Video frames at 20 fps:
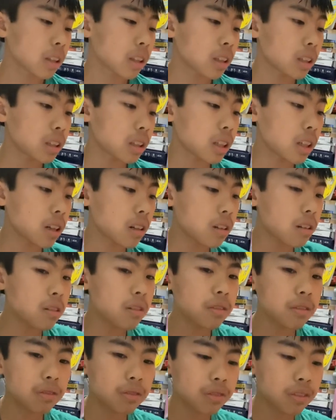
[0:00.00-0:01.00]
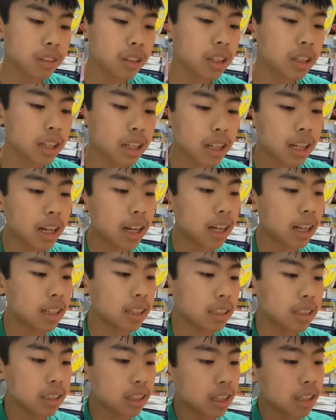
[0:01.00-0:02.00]
So,
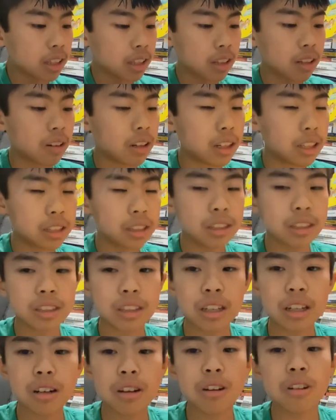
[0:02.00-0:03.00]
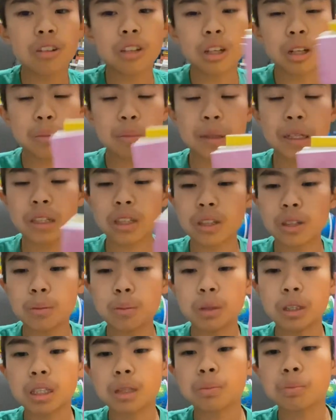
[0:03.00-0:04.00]
as now, so Copious Soup
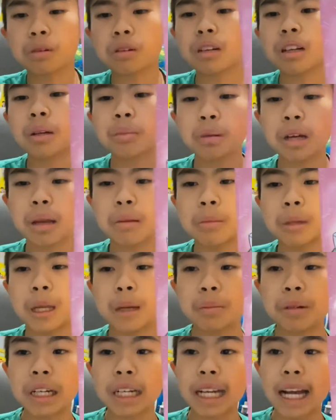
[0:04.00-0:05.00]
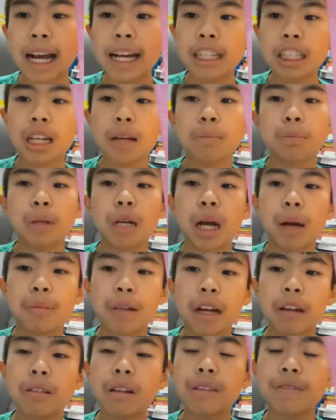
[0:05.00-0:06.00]
is a book written by me about a guy named Bob
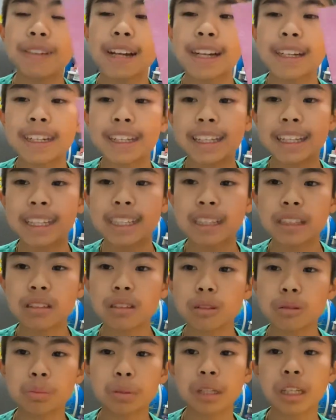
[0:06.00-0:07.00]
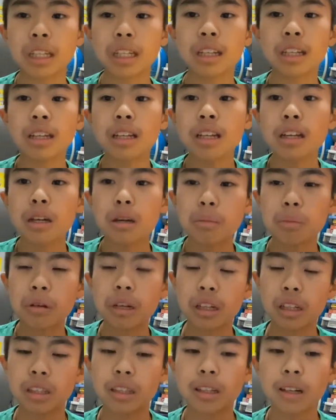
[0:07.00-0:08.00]
and how he found a delicious soup to eat. When
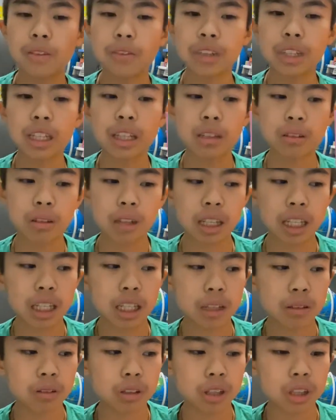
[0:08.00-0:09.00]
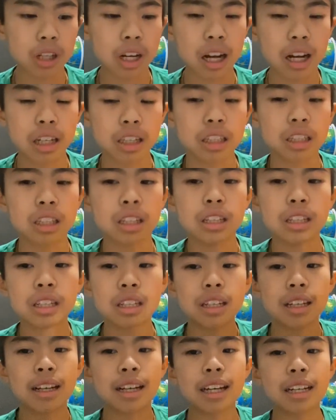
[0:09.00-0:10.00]
he discovered the ingredients, he was shocked.
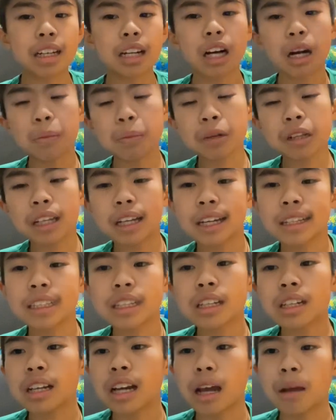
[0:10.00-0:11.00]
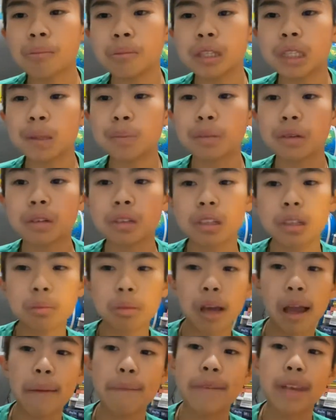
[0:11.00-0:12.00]
And Copper Lost in Time is a book written
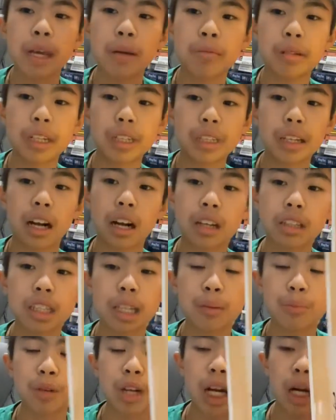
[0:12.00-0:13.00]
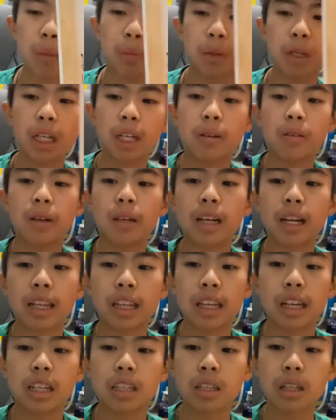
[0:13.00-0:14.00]
by me about a dog named Copper and how it got
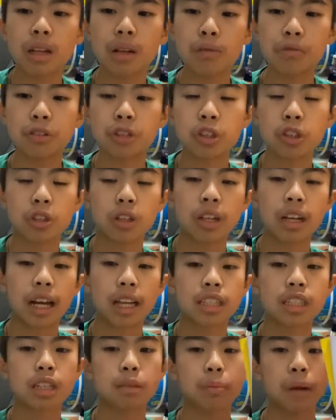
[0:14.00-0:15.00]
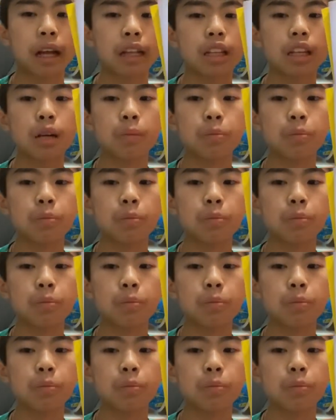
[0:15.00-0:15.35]
lost in the future and has to get back to the